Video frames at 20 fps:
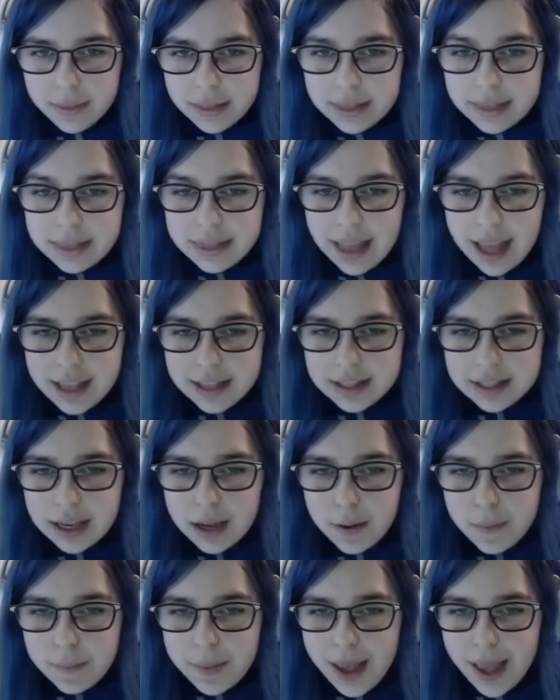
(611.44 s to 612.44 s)
That's going
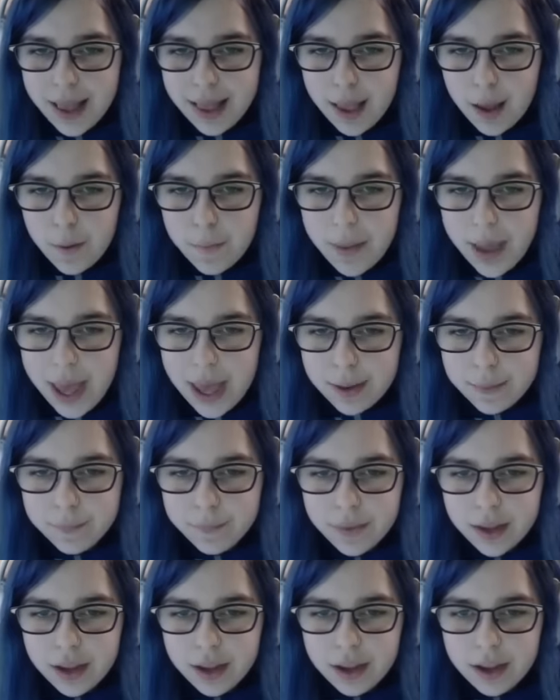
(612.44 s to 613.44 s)
to be a little bit.
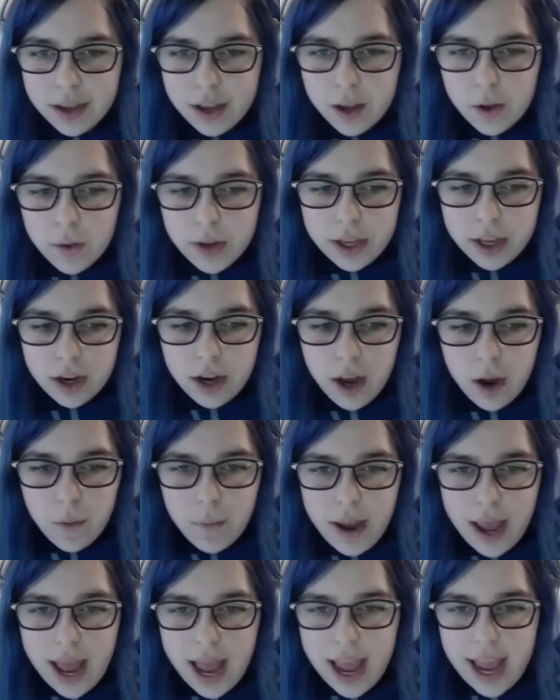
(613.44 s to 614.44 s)
Well, you know
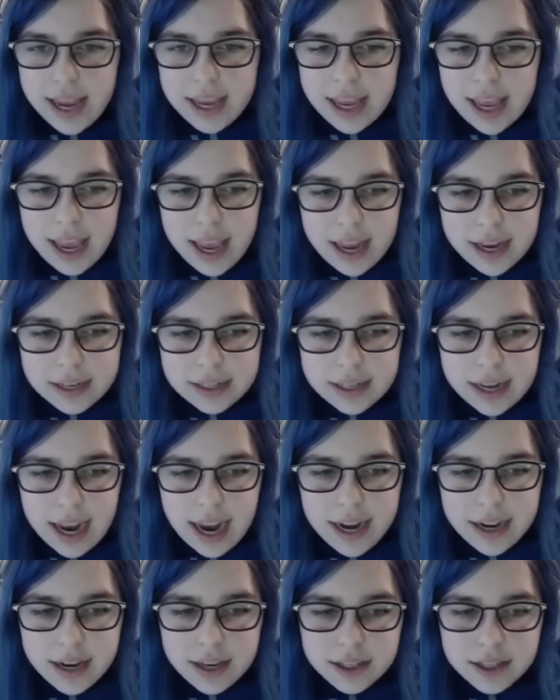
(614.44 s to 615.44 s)
what? I can
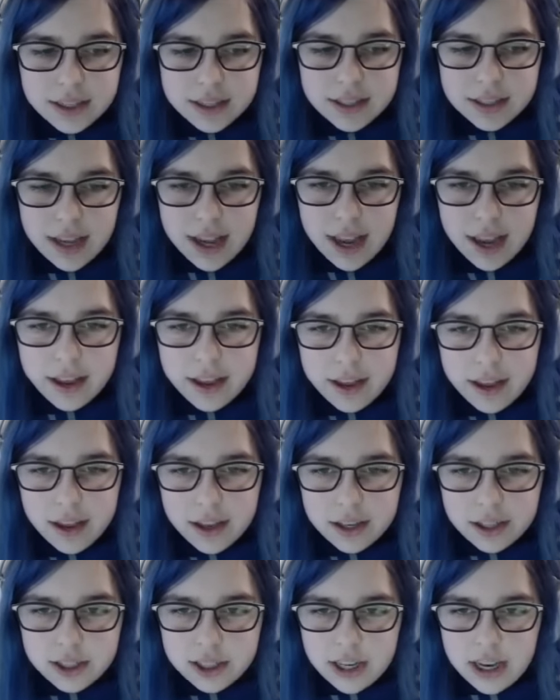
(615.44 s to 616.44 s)
kind of just
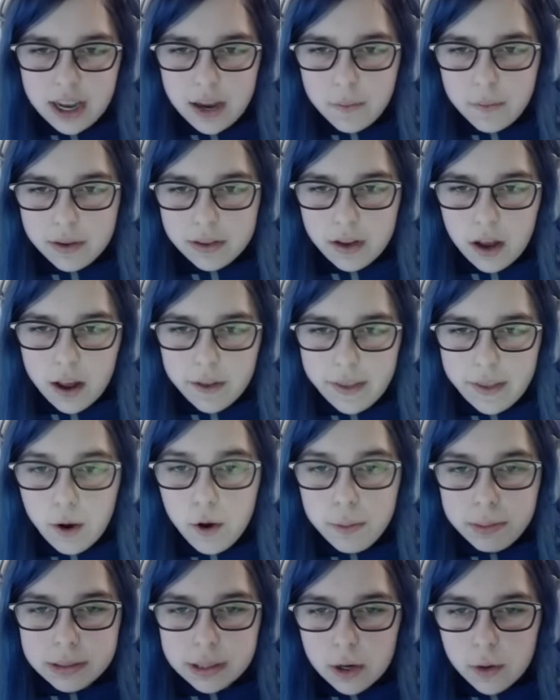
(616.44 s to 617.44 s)
cheat with all that.
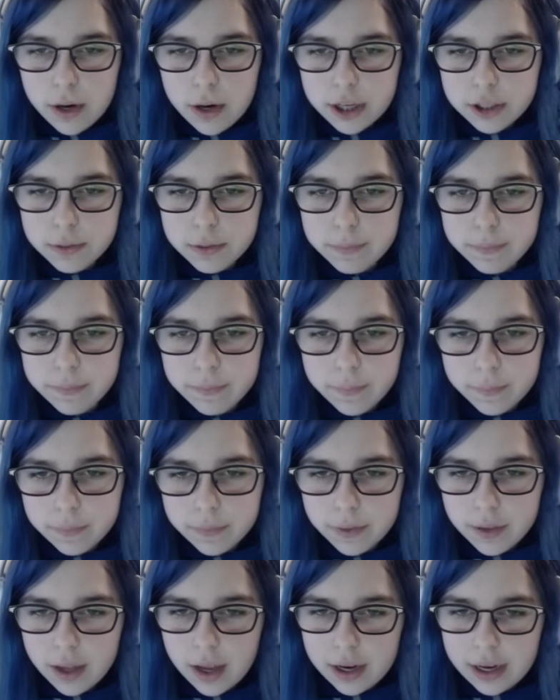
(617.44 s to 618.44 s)
Oops. Oh, gosh.
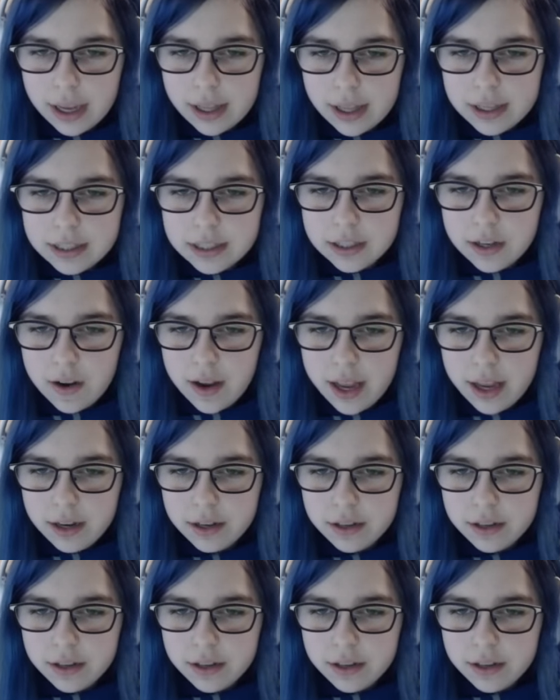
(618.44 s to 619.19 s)
Okay, let's go. Yeah.